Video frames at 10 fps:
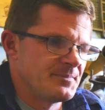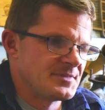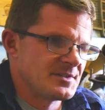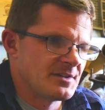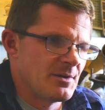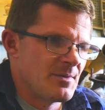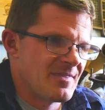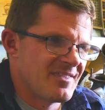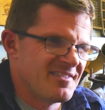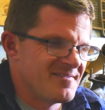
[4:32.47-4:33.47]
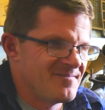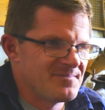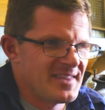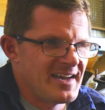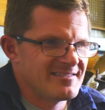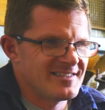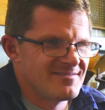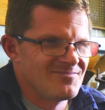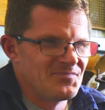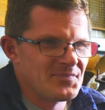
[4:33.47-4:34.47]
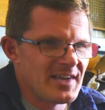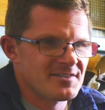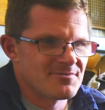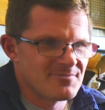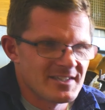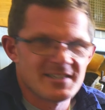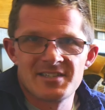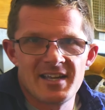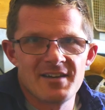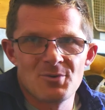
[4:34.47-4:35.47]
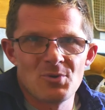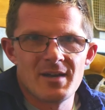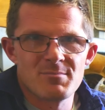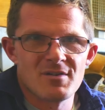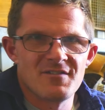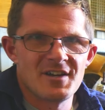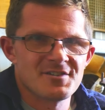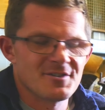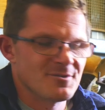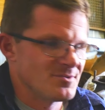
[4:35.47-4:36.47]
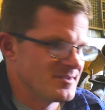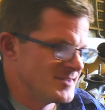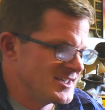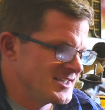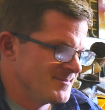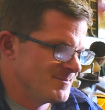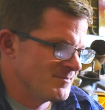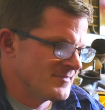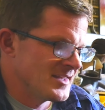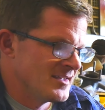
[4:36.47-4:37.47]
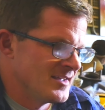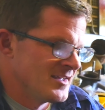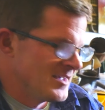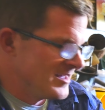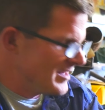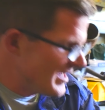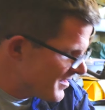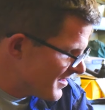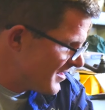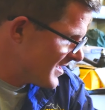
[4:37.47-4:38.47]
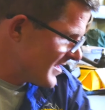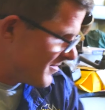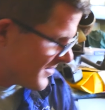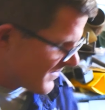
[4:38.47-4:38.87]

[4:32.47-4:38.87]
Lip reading: So that doesn't really sound all that professional to me. The other thing that was